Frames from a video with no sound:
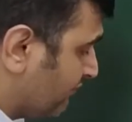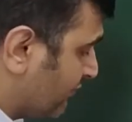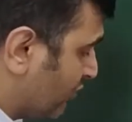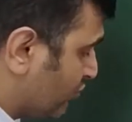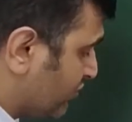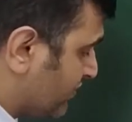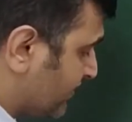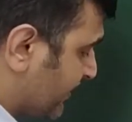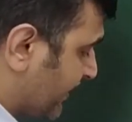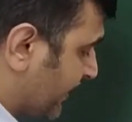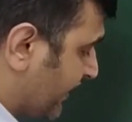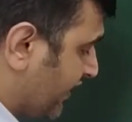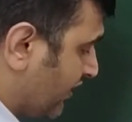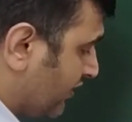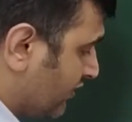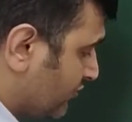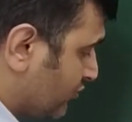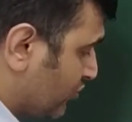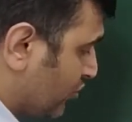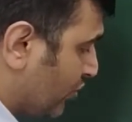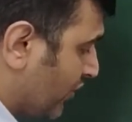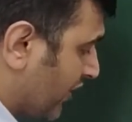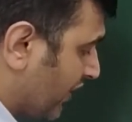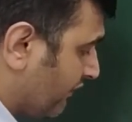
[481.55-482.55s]
outside.
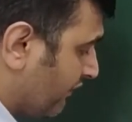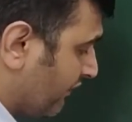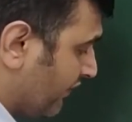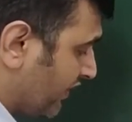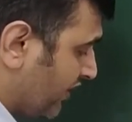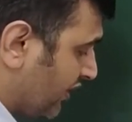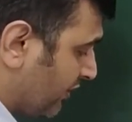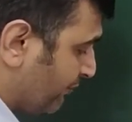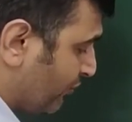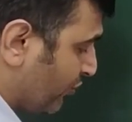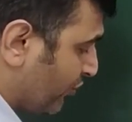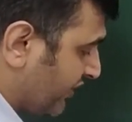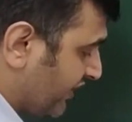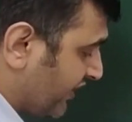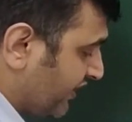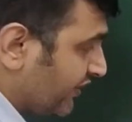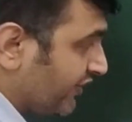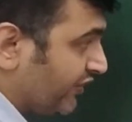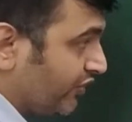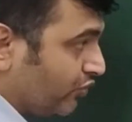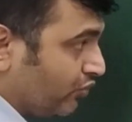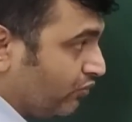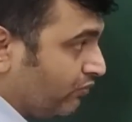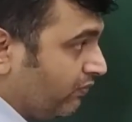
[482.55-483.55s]
So you have 1 upon n
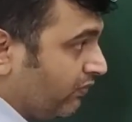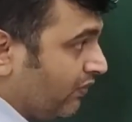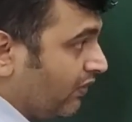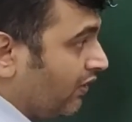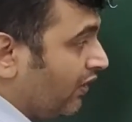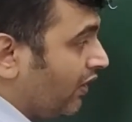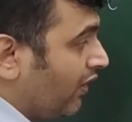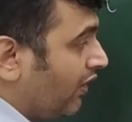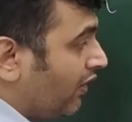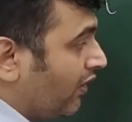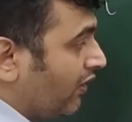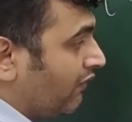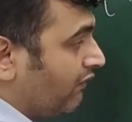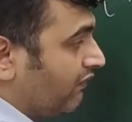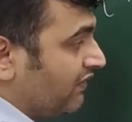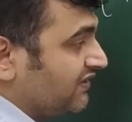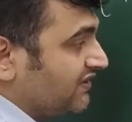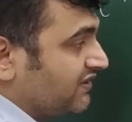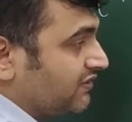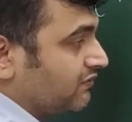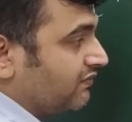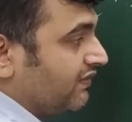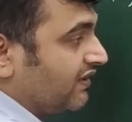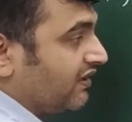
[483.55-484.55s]
cube, 1
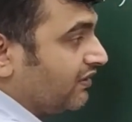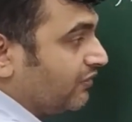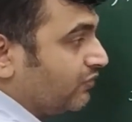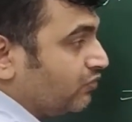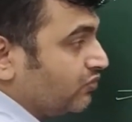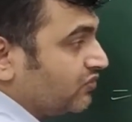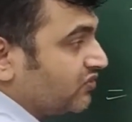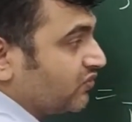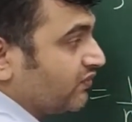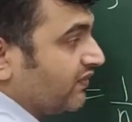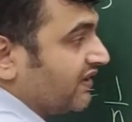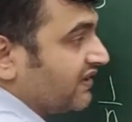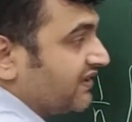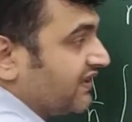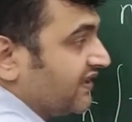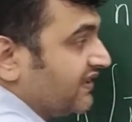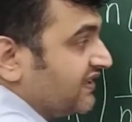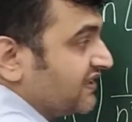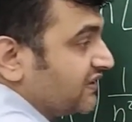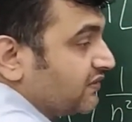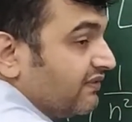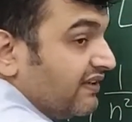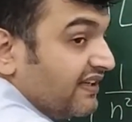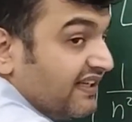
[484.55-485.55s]
square, 2 square, 3
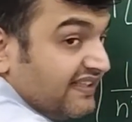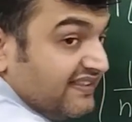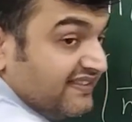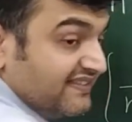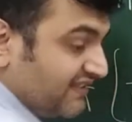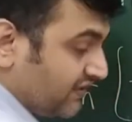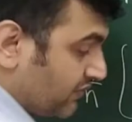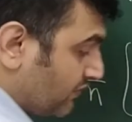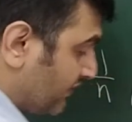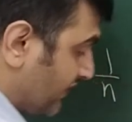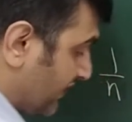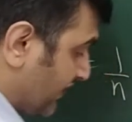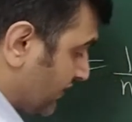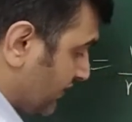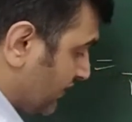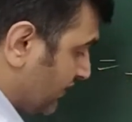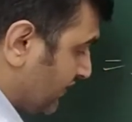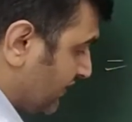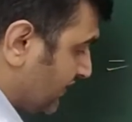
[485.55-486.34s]
square, n square.